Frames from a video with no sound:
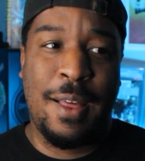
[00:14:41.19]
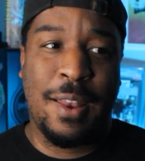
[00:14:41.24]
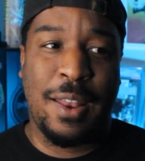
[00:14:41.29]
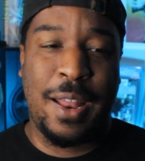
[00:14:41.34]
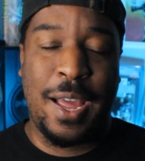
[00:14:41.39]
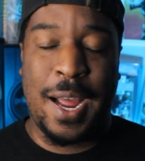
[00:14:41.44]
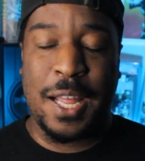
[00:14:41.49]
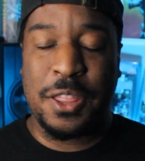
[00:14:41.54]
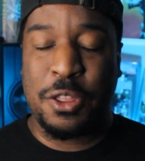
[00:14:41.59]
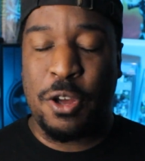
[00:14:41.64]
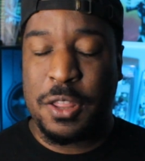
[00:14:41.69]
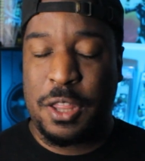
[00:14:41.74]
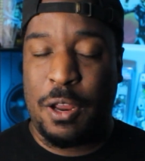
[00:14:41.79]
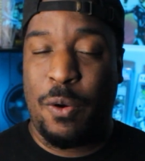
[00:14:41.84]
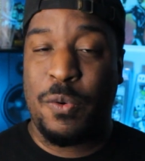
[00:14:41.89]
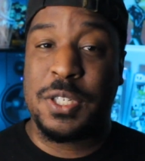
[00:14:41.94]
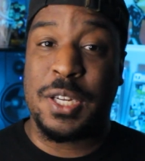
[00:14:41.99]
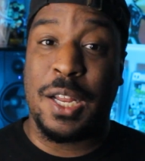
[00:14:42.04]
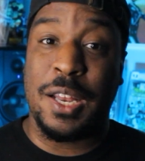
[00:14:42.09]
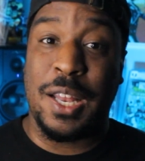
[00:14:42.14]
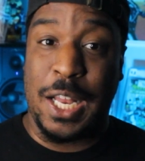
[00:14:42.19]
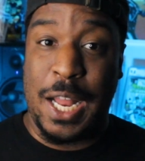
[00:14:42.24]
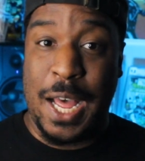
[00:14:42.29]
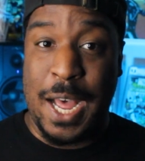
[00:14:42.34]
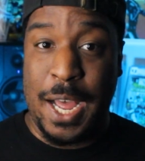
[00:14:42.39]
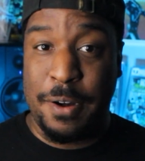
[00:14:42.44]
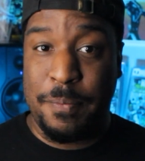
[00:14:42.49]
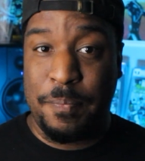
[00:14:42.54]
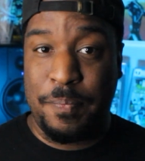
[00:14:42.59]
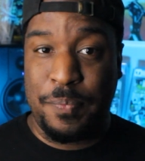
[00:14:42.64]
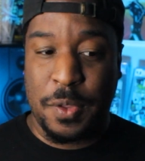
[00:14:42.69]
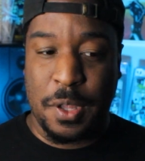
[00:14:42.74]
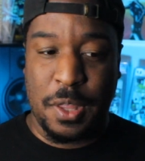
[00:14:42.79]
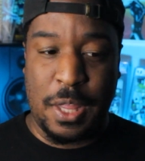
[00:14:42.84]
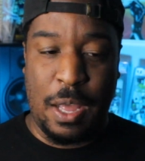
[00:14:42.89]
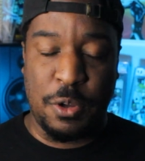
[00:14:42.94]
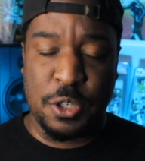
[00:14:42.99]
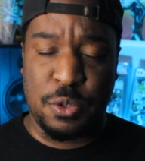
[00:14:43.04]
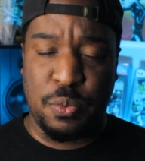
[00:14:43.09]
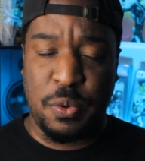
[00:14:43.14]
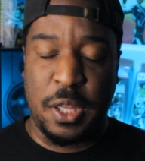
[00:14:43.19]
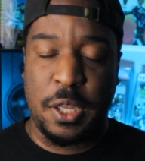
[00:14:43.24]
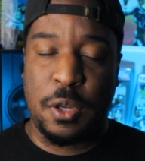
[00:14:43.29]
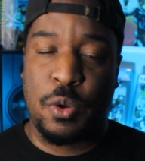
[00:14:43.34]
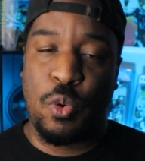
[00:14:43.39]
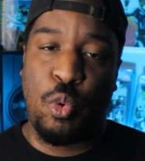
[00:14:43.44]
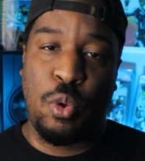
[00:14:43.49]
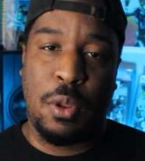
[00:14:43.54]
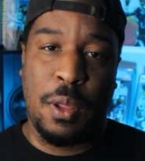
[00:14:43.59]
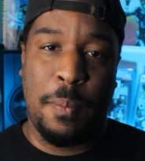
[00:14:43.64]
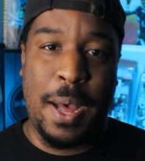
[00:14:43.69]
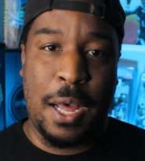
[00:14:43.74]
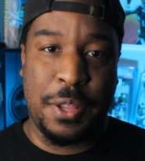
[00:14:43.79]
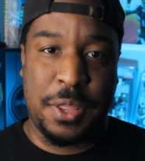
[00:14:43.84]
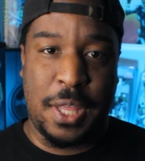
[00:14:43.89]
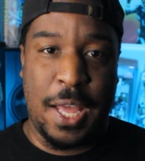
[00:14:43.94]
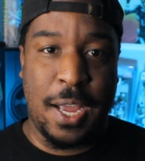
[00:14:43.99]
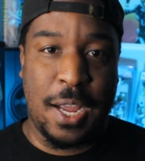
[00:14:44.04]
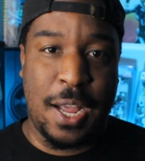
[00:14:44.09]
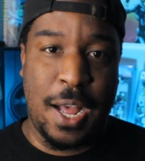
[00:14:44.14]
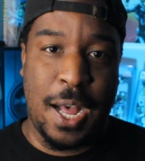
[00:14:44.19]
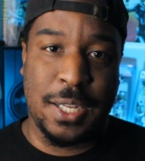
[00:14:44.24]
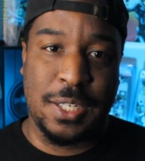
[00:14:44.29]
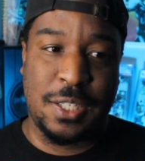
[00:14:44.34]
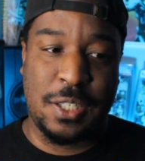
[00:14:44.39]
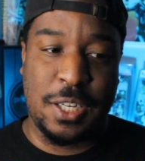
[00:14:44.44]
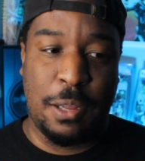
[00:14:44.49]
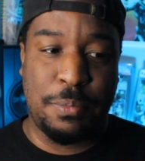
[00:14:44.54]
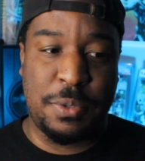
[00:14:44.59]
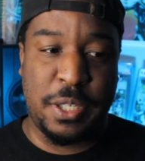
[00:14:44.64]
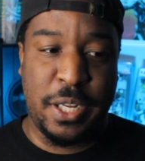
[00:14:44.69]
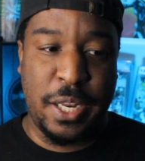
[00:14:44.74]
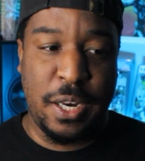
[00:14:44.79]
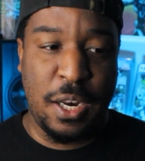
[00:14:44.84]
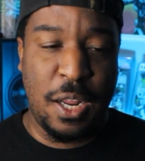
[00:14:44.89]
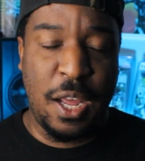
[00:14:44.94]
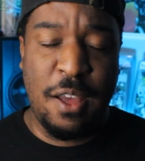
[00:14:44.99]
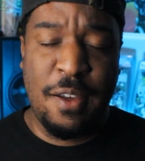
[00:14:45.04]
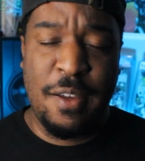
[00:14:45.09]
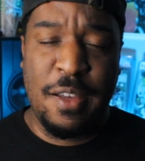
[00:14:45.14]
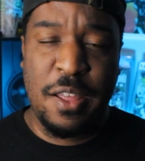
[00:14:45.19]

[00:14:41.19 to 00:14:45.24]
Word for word: Like, I thought there was a lot that was really cool about that concept and